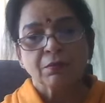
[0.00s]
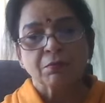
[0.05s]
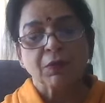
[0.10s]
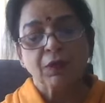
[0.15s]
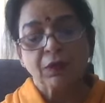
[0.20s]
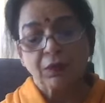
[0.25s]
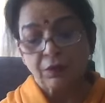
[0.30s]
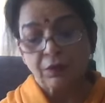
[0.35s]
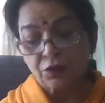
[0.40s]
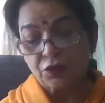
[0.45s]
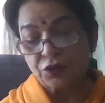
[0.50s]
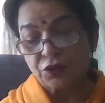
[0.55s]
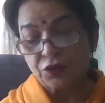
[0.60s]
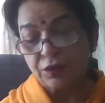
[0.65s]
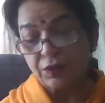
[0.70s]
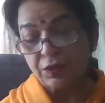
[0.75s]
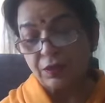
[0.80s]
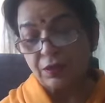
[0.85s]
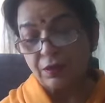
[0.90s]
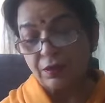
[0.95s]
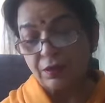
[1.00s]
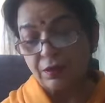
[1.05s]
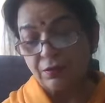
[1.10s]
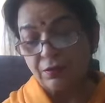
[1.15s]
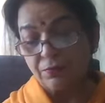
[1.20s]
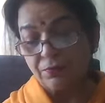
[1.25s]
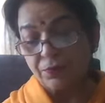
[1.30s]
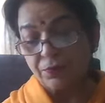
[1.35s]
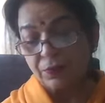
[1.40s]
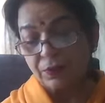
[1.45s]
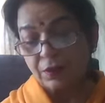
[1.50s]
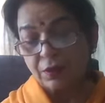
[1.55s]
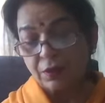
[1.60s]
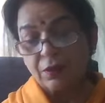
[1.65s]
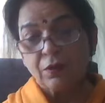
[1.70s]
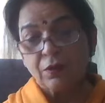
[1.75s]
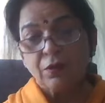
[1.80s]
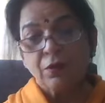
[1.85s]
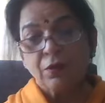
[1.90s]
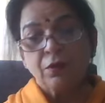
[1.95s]
Mananashil.
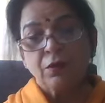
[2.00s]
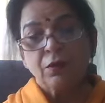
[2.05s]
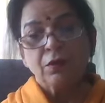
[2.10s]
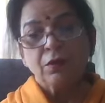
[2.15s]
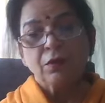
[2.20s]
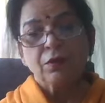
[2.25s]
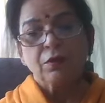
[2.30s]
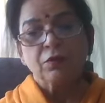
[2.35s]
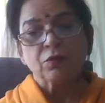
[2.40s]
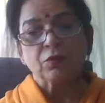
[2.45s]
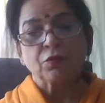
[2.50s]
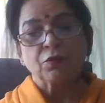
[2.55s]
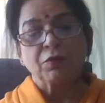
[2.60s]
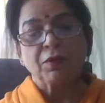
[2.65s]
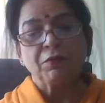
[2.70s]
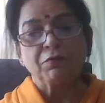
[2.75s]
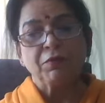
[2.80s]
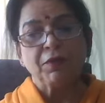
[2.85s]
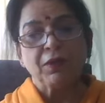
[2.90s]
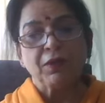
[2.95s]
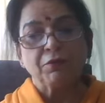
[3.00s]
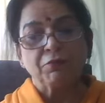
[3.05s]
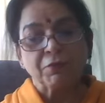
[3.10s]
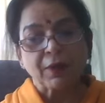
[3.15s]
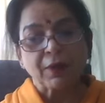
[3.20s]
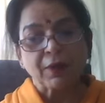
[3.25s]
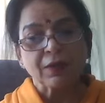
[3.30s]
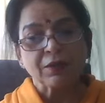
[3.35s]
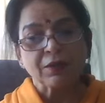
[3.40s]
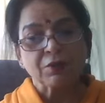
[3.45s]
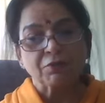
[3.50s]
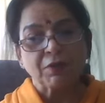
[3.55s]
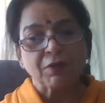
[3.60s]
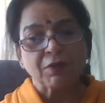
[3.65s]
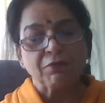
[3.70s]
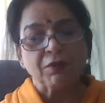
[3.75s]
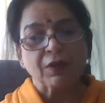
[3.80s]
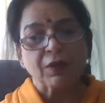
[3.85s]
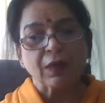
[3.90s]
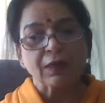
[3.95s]
So when we reflect,
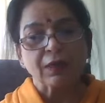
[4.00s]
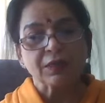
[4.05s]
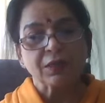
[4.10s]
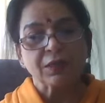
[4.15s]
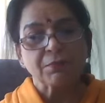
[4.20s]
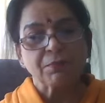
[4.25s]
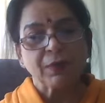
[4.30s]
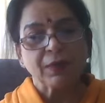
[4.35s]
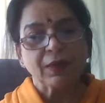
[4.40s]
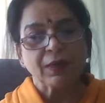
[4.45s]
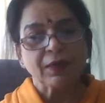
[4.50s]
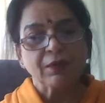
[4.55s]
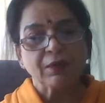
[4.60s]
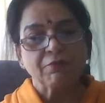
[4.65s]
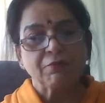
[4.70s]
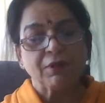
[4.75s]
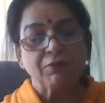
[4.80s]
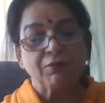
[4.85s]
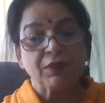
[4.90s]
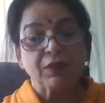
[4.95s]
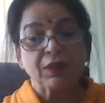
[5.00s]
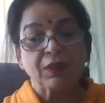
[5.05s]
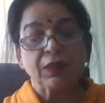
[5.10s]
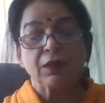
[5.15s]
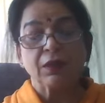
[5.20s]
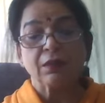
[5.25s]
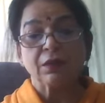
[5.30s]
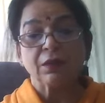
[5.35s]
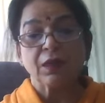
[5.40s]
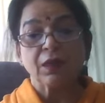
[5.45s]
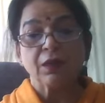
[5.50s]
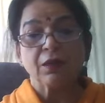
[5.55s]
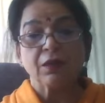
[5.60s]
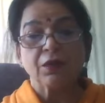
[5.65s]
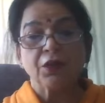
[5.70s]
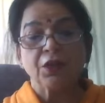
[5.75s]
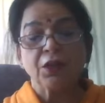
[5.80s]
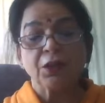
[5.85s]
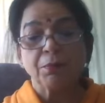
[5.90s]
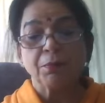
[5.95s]
when we contemplate, when we
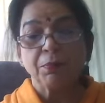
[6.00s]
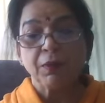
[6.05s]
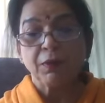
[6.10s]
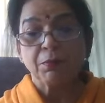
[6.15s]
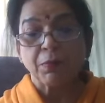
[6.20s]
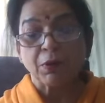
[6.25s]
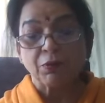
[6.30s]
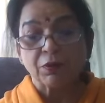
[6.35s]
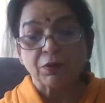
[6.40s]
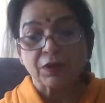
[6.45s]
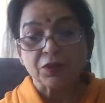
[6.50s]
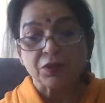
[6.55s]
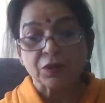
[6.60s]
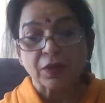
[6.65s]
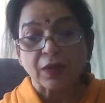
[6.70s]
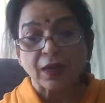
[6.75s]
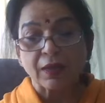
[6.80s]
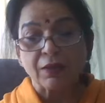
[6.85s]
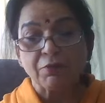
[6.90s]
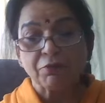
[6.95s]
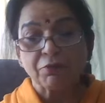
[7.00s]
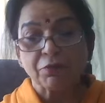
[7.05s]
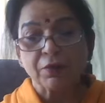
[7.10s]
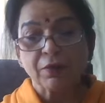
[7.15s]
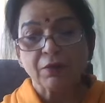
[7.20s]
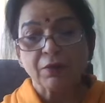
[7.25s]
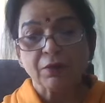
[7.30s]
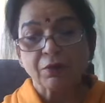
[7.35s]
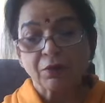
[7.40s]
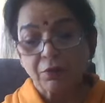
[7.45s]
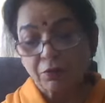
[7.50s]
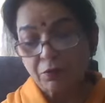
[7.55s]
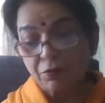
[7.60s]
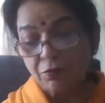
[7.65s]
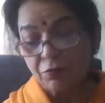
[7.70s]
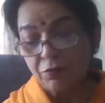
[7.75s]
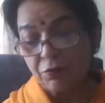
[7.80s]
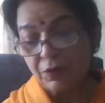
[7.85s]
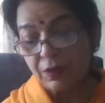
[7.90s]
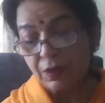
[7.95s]
think deeply about this life,
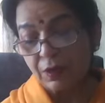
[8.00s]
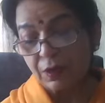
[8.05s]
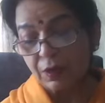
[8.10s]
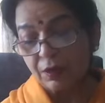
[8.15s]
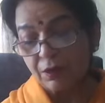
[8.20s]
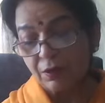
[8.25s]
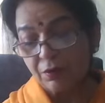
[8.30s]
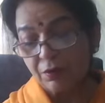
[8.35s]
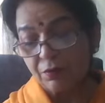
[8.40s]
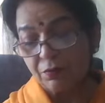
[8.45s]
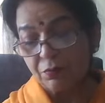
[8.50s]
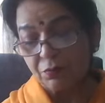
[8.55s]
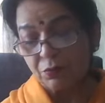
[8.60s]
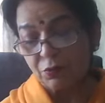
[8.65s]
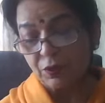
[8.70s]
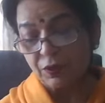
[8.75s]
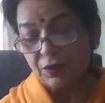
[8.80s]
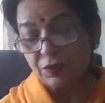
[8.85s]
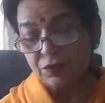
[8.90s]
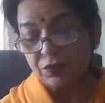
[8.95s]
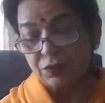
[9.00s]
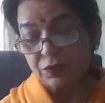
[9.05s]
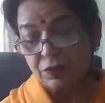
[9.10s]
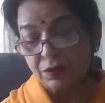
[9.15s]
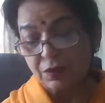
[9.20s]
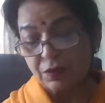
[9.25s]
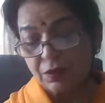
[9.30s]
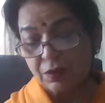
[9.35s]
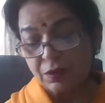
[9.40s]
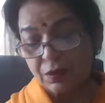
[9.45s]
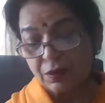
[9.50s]
we are munis.